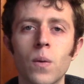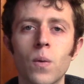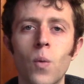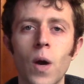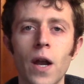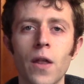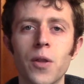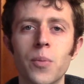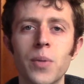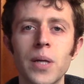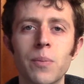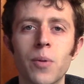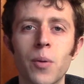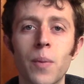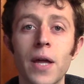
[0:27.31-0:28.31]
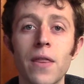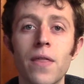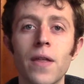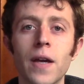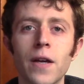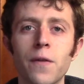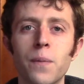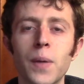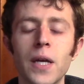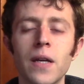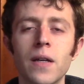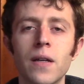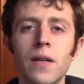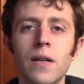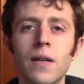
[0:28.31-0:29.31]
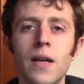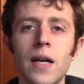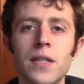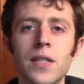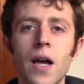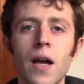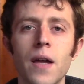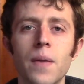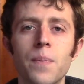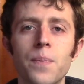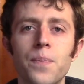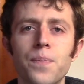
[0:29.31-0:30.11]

what other people might think of me as I